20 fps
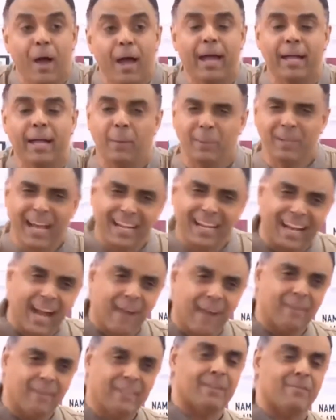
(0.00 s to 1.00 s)
And I want to
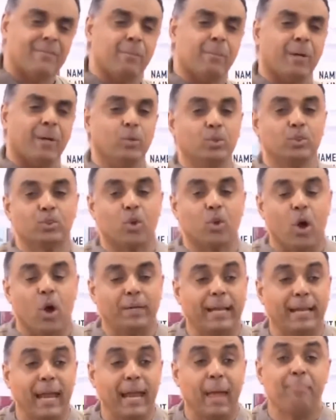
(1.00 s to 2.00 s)
encourage everybody who is called a
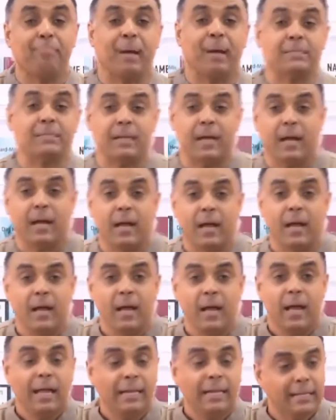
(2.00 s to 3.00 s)
lay pastor.
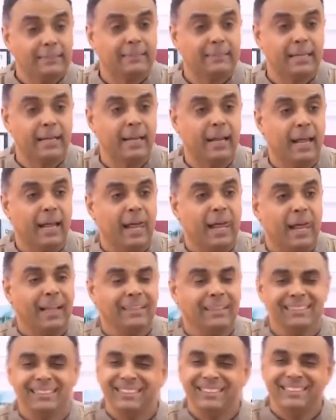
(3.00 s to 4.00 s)
Listen,
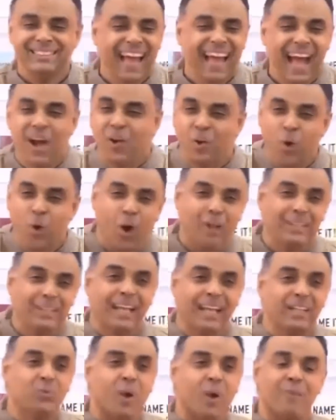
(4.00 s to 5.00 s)
thank God
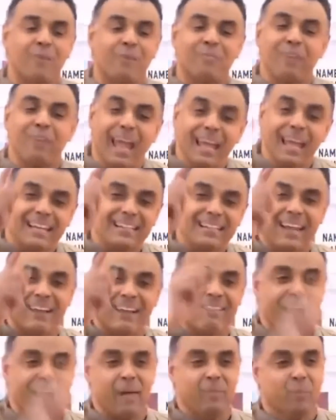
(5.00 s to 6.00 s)
that you have entered the
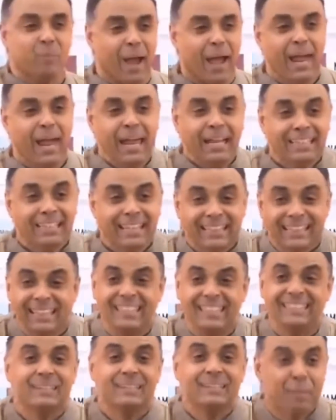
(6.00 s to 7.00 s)
realm where the thing
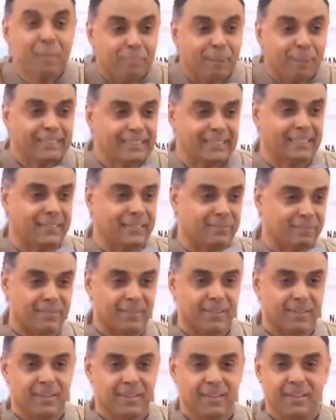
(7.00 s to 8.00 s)
is repetitive.
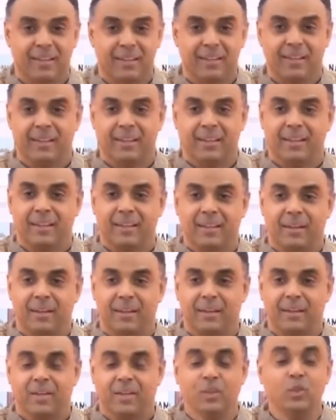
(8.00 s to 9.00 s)

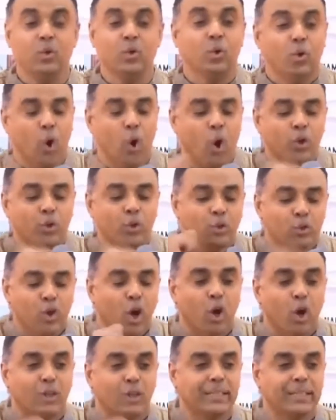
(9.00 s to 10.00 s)
You go, you knock
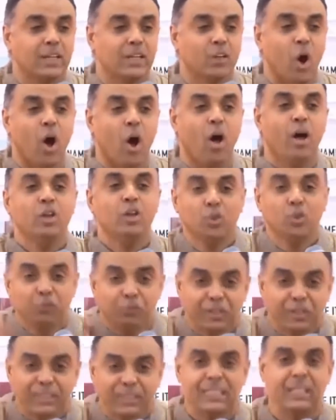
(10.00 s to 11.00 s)
on the door, you
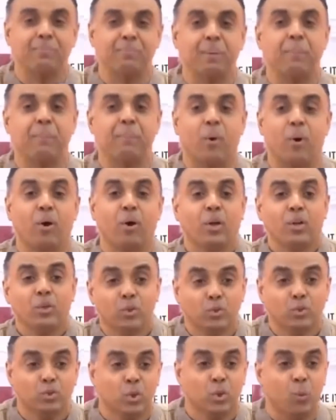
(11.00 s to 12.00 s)
visit people, you
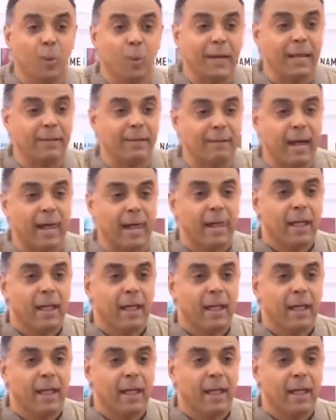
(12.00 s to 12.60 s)
do whatever.